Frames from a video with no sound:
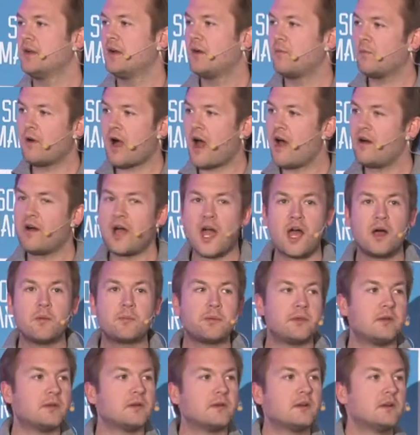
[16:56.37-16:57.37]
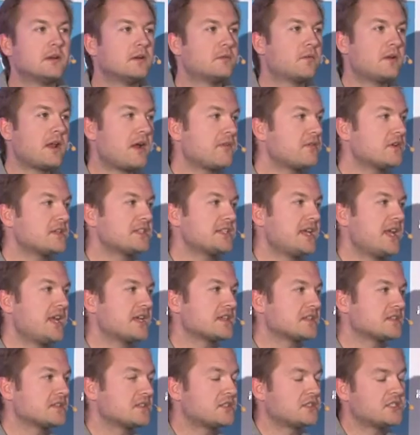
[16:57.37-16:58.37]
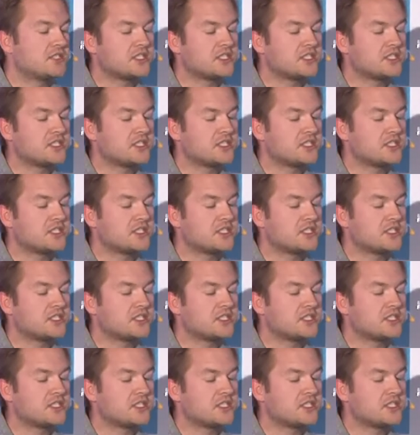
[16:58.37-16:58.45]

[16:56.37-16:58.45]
Well, I'll help you. Whatever it takes.